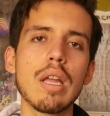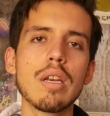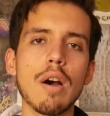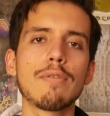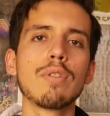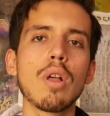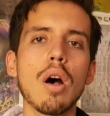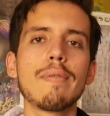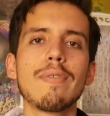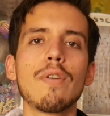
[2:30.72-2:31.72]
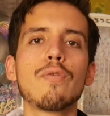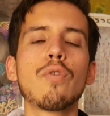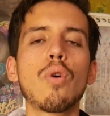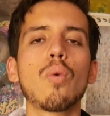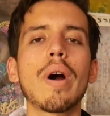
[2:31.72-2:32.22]
enough love
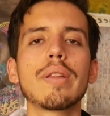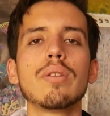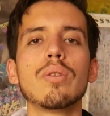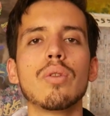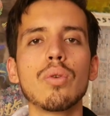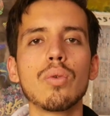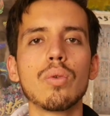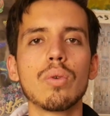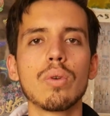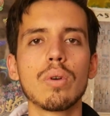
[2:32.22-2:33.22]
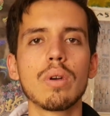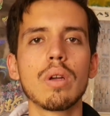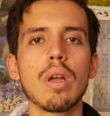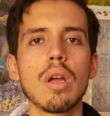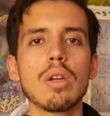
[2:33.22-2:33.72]
for what you do,
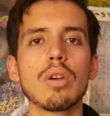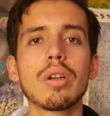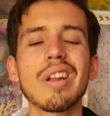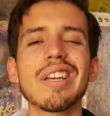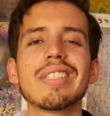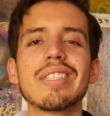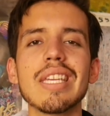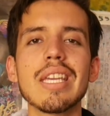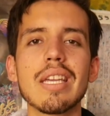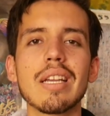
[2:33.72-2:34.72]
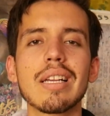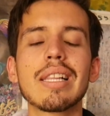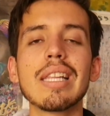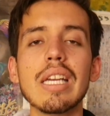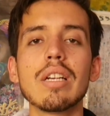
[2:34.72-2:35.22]
you're gonna see
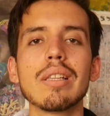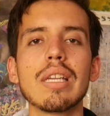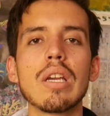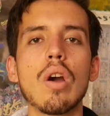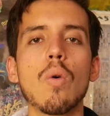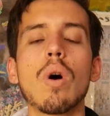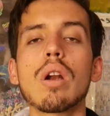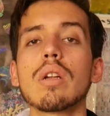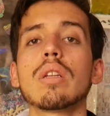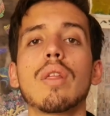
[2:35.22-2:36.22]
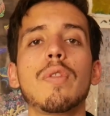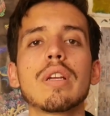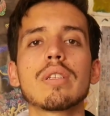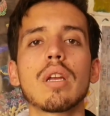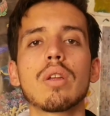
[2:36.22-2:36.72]
clearly what are the
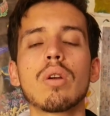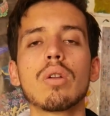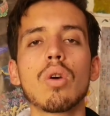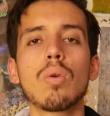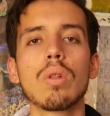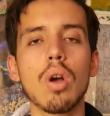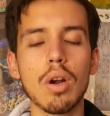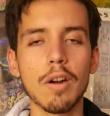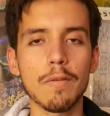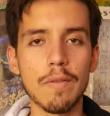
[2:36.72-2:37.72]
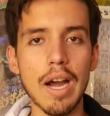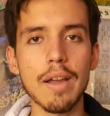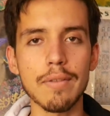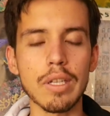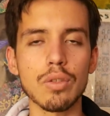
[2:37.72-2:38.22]
things that you're no longer
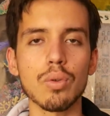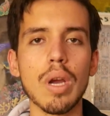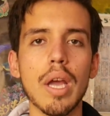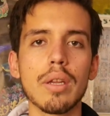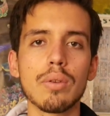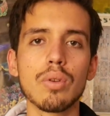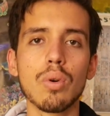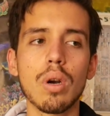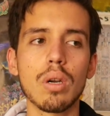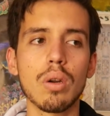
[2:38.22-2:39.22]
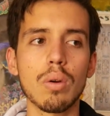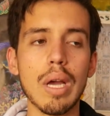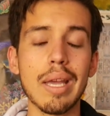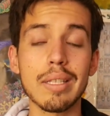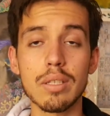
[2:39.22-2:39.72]
vibing to and you are no
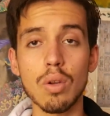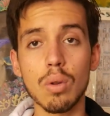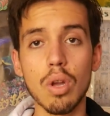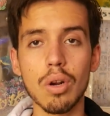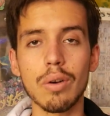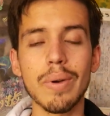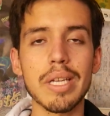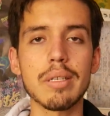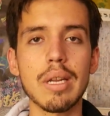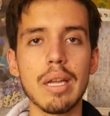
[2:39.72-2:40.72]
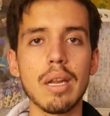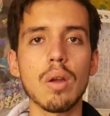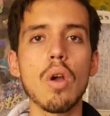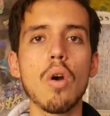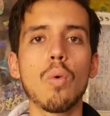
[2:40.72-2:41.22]
it's no longer
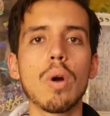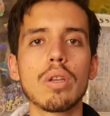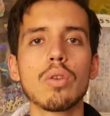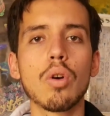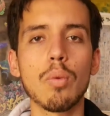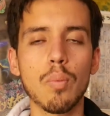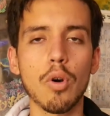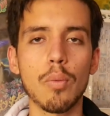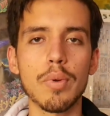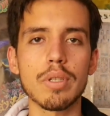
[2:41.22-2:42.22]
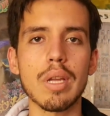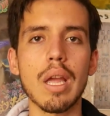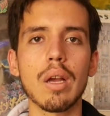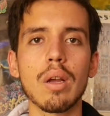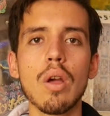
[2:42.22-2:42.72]
resonating with your purpose
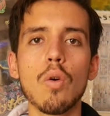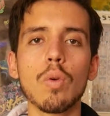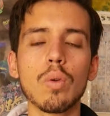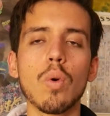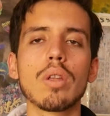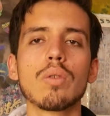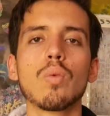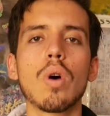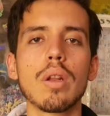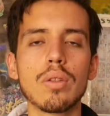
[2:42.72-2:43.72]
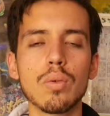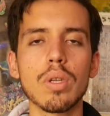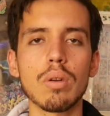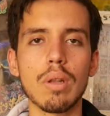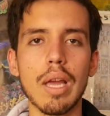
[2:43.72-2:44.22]
and with what you want to do
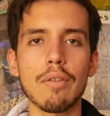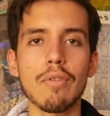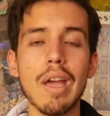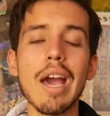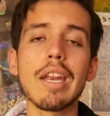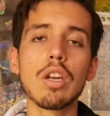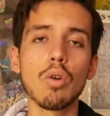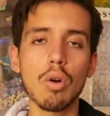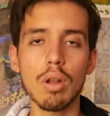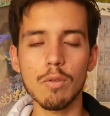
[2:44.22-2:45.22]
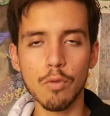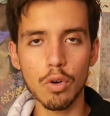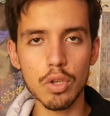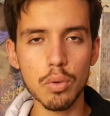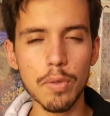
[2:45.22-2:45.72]
in your life. And in order for
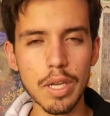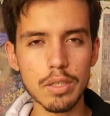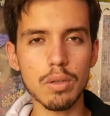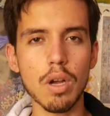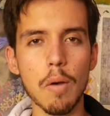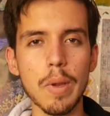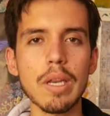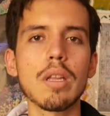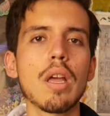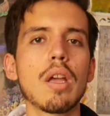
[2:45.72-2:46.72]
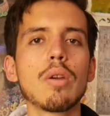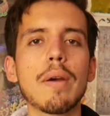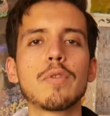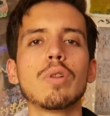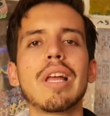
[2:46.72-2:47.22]
new things to come in, you
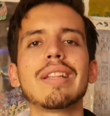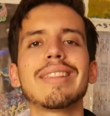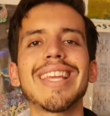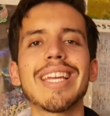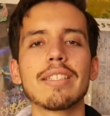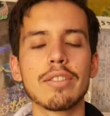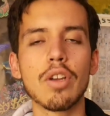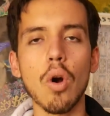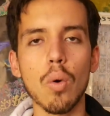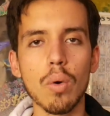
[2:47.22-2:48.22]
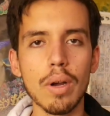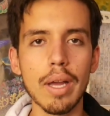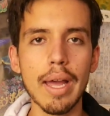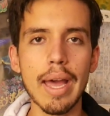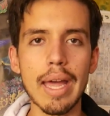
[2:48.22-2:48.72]
have to let things go.
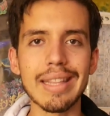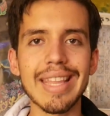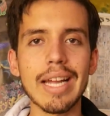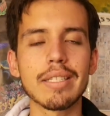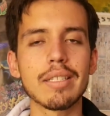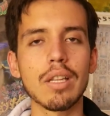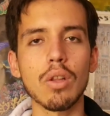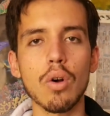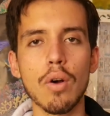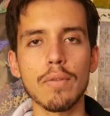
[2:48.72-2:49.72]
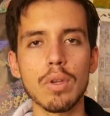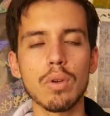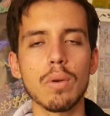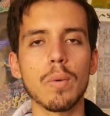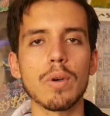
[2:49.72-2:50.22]
And that's the law of the
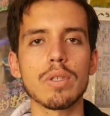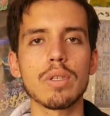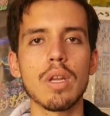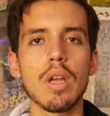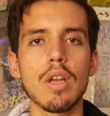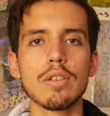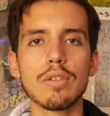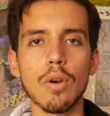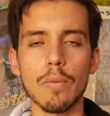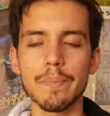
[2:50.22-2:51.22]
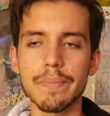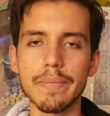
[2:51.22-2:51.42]
universe. So